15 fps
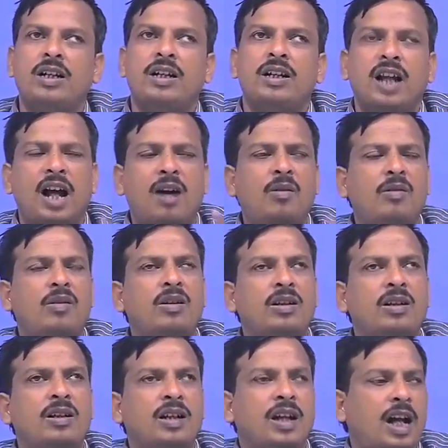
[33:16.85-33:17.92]
Now,
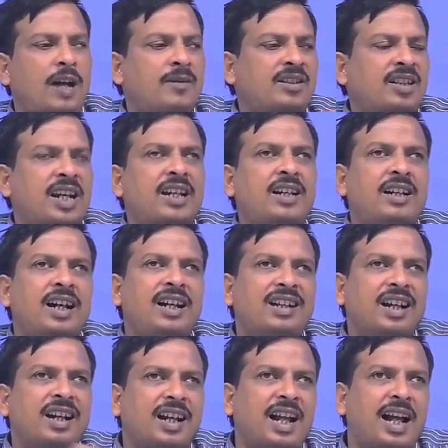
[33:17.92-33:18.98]
I am saying in
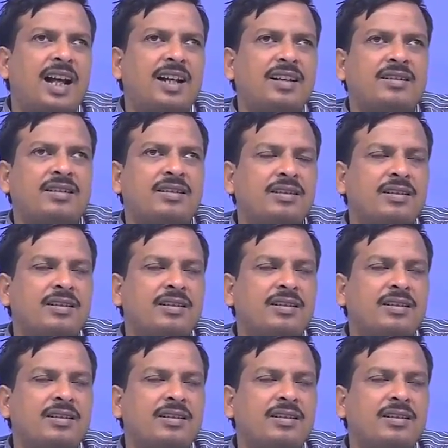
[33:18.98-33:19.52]
the class,